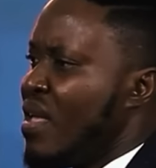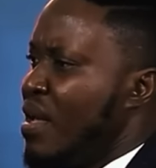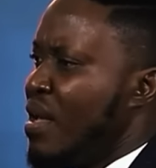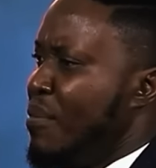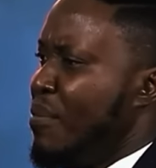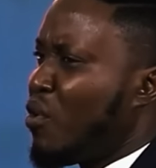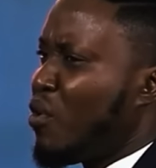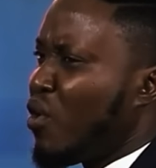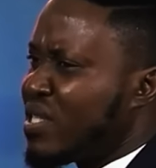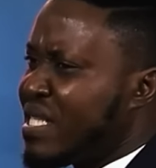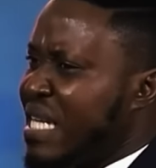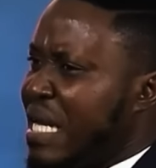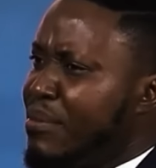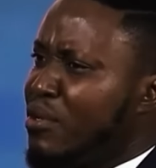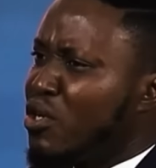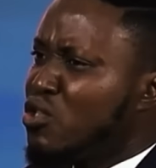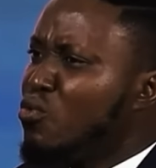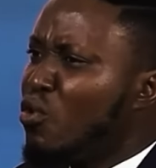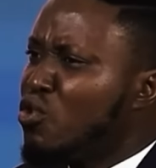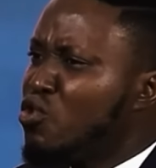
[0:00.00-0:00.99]
Because the enemy
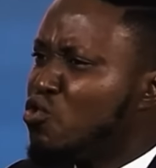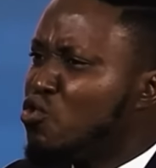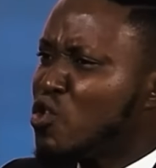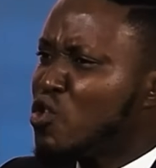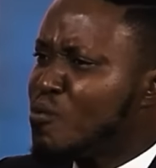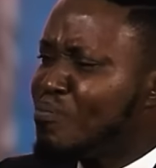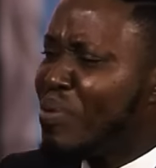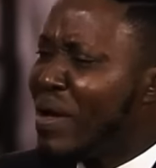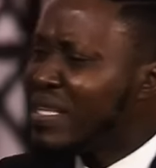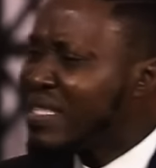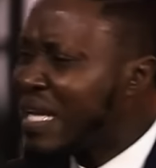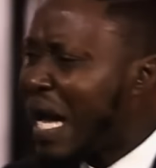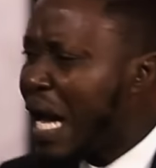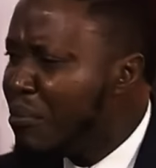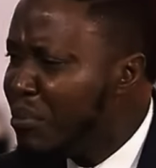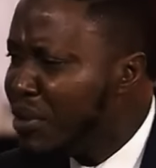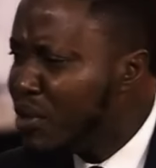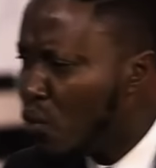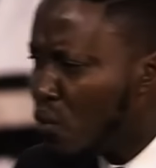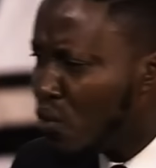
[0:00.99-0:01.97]
doesn't want you to spend time
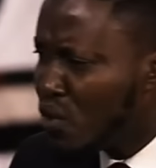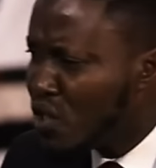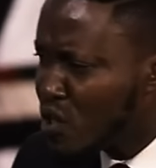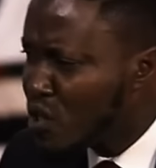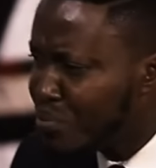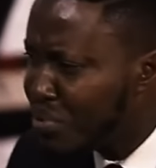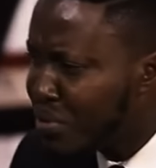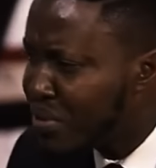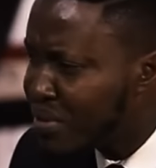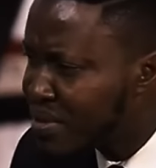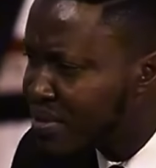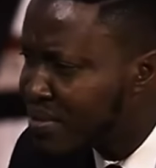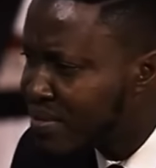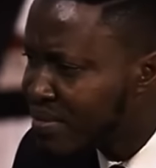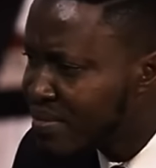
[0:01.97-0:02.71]
with the Holy Spirit.